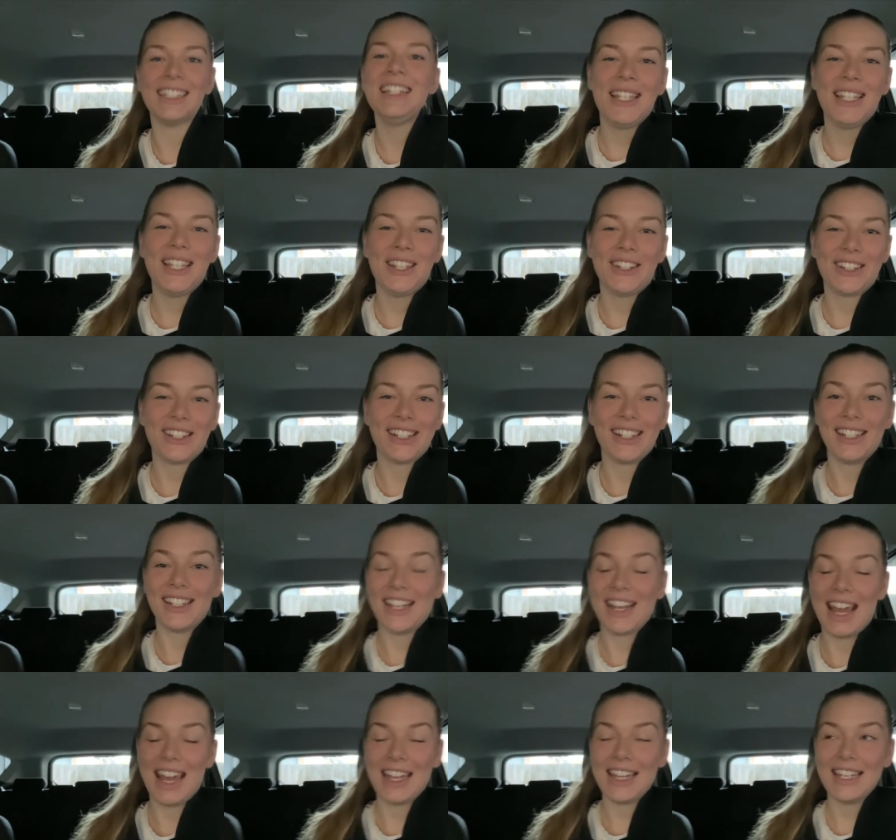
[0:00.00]
So
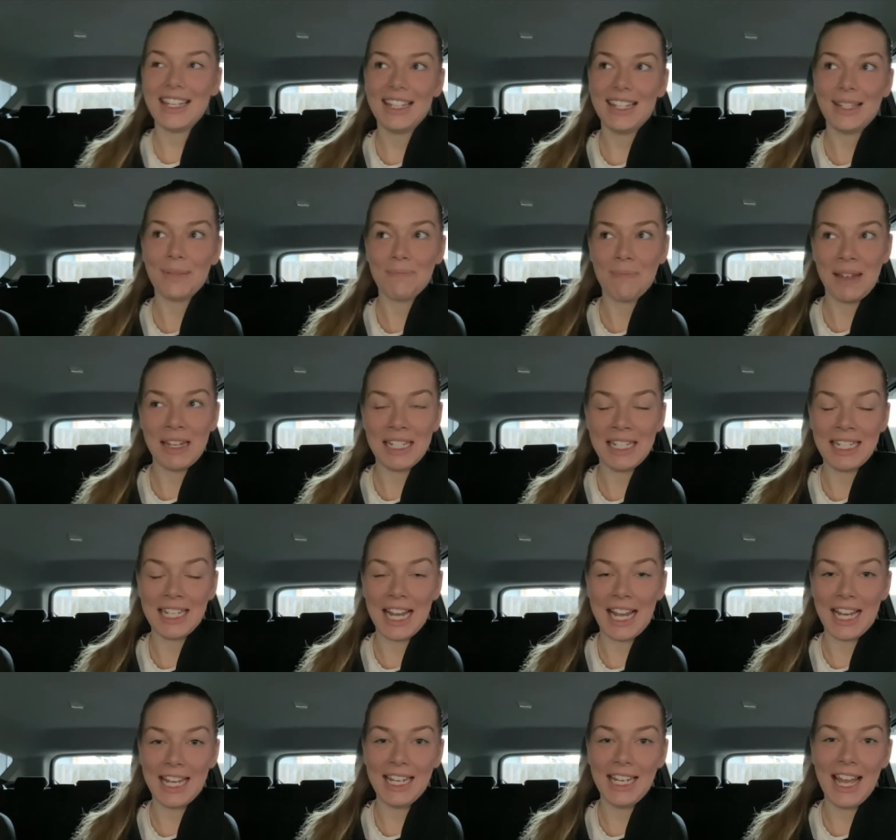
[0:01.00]
today is
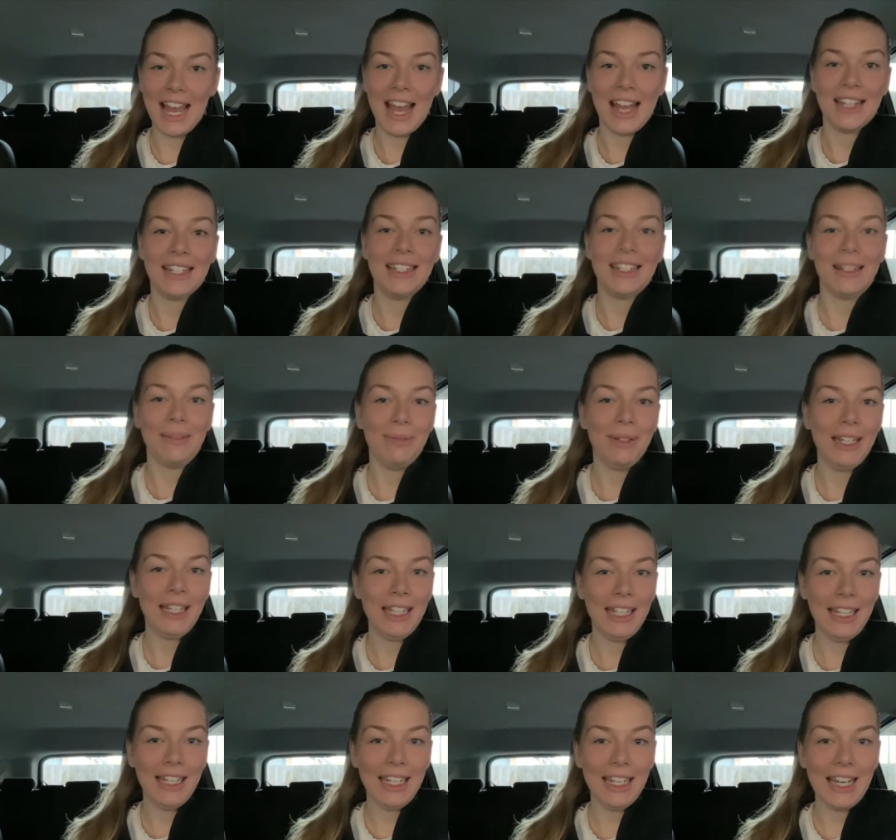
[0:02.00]
Monday and
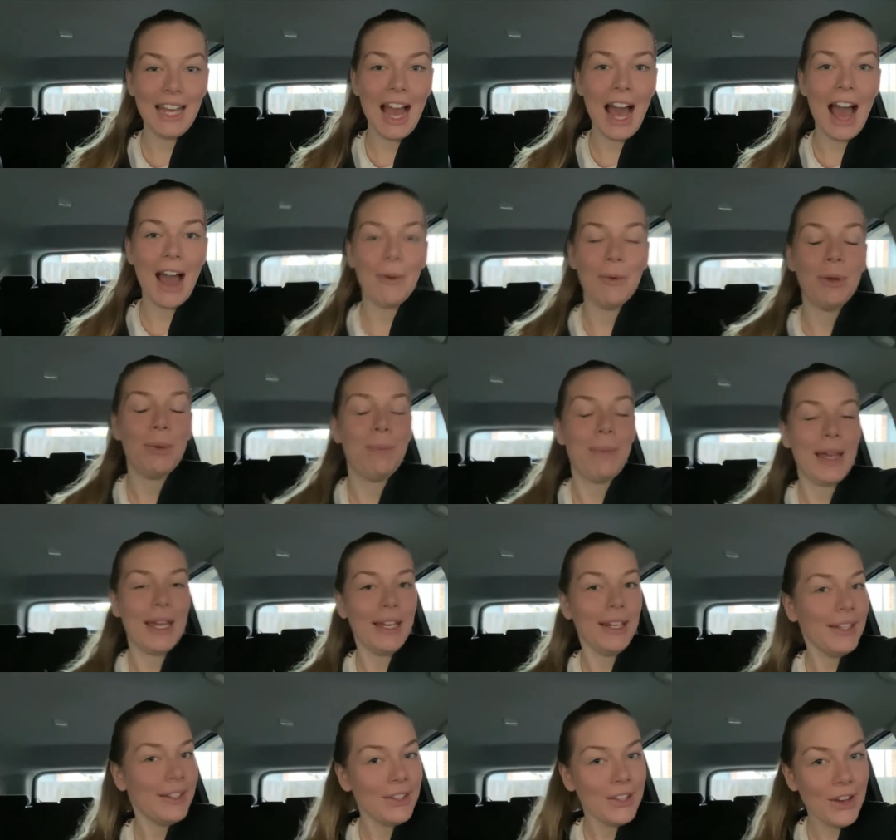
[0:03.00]
typically I would be
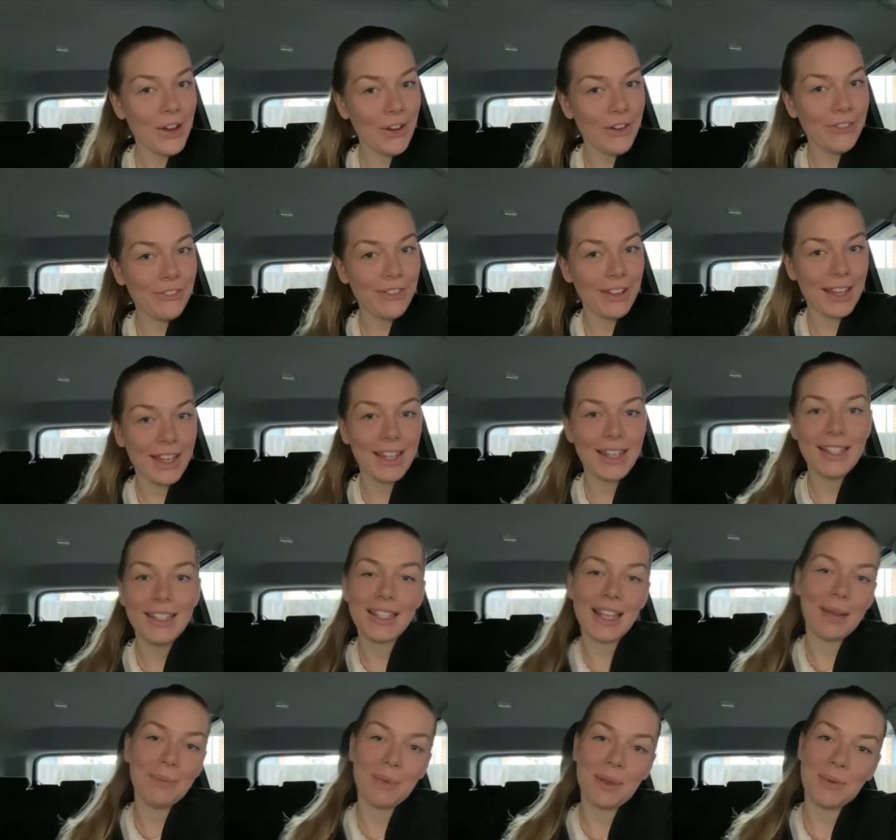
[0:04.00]
in the office,
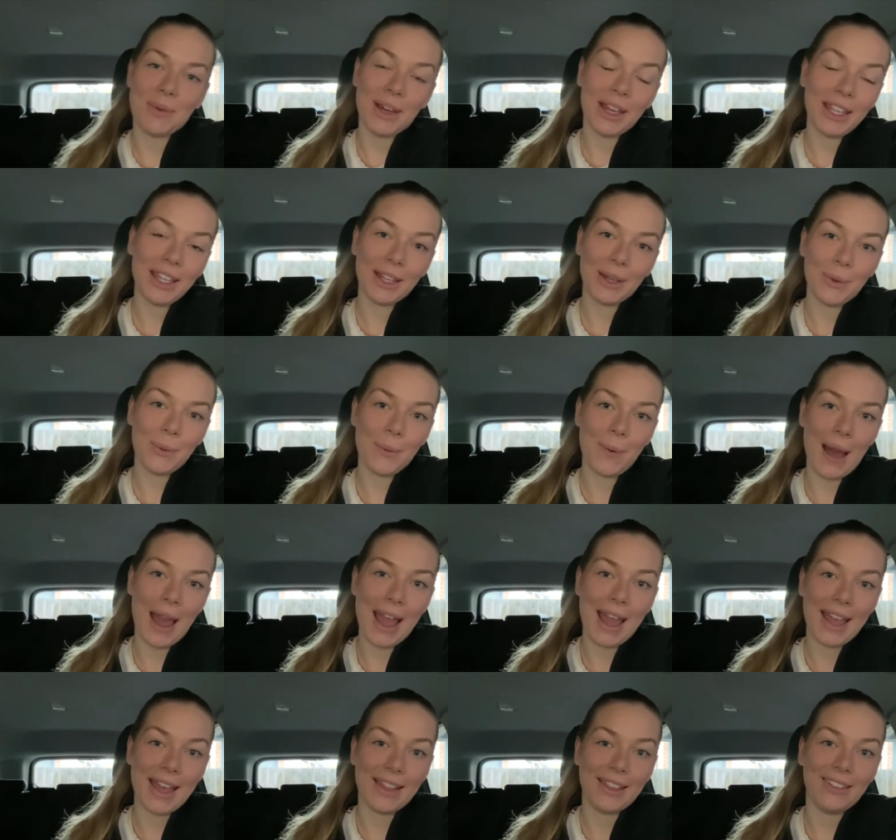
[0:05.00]
I'd be working
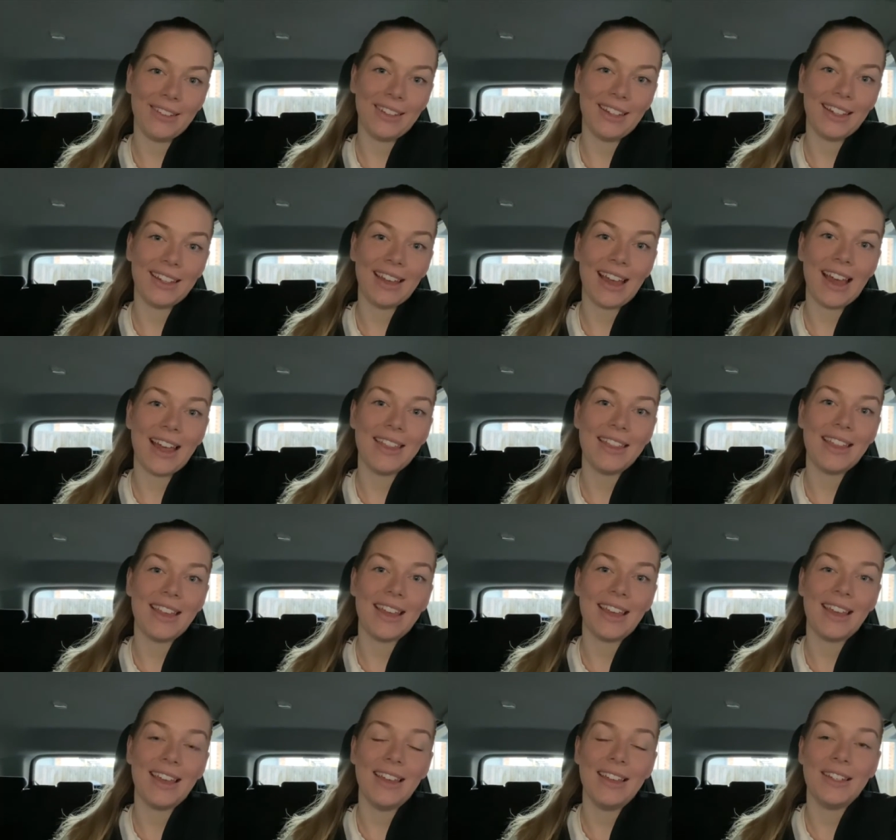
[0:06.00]
away looking at
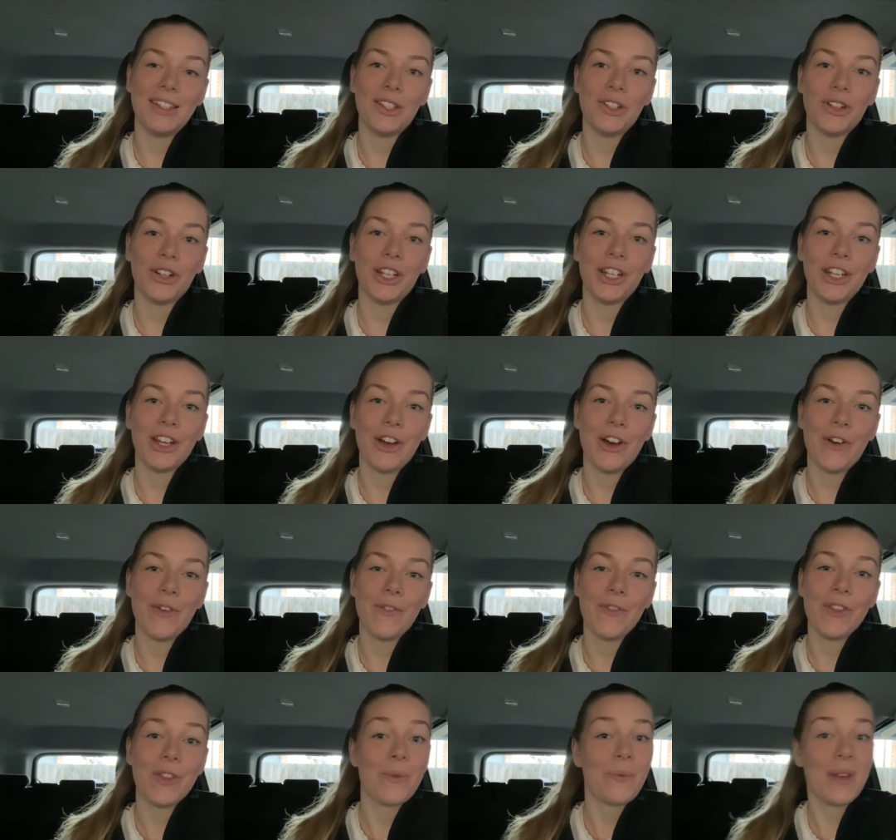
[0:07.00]
the history of
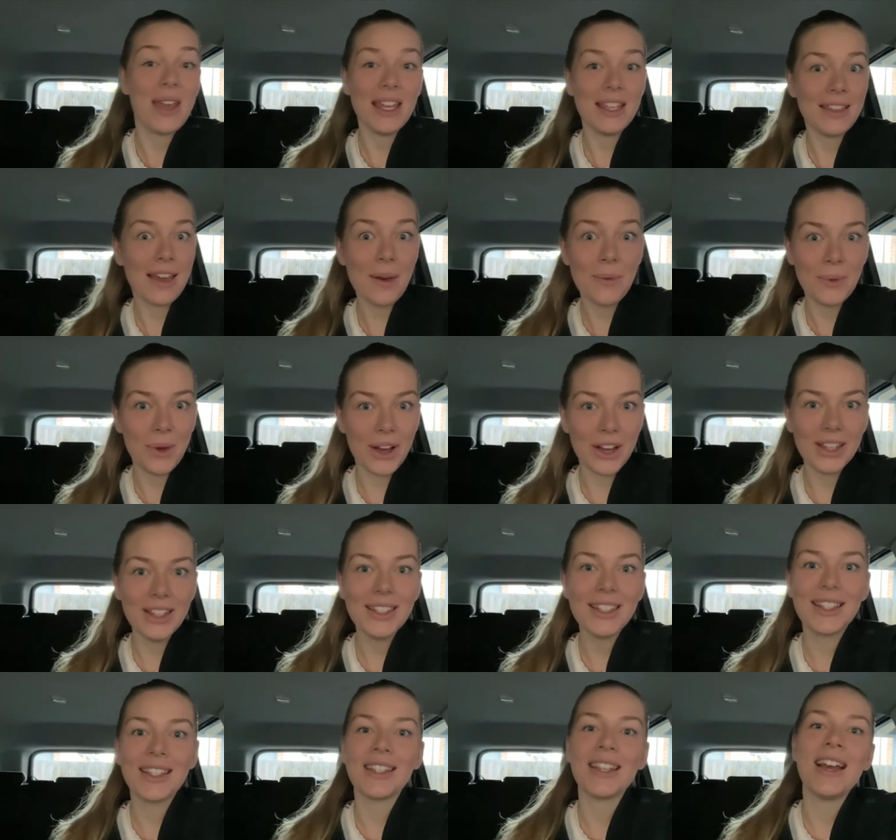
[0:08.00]
the week that
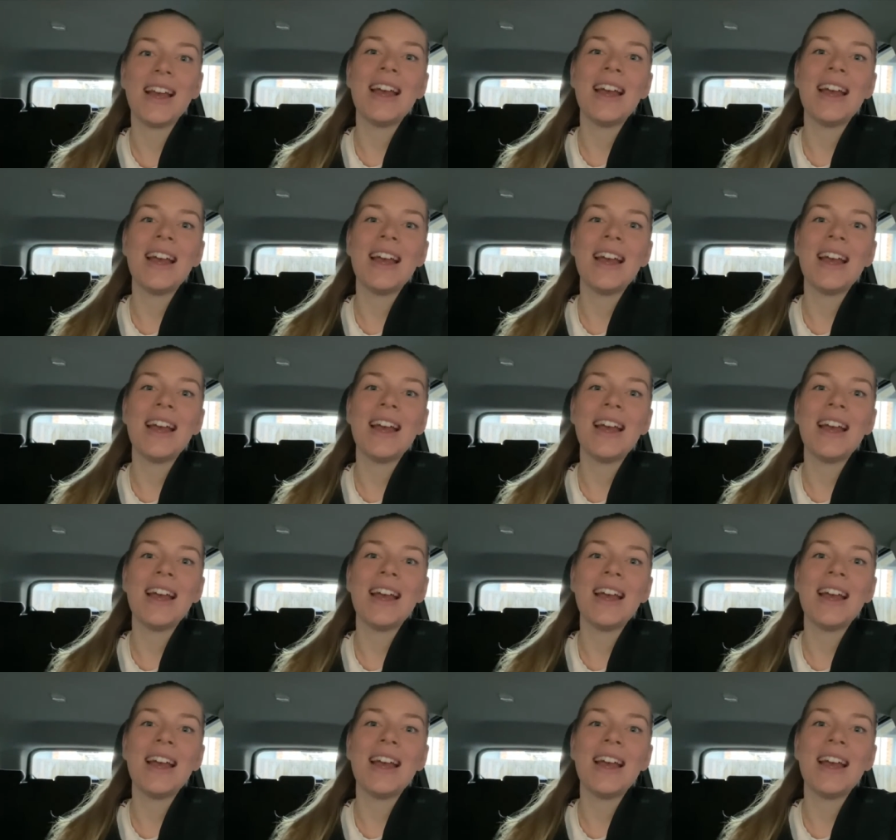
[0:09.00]
was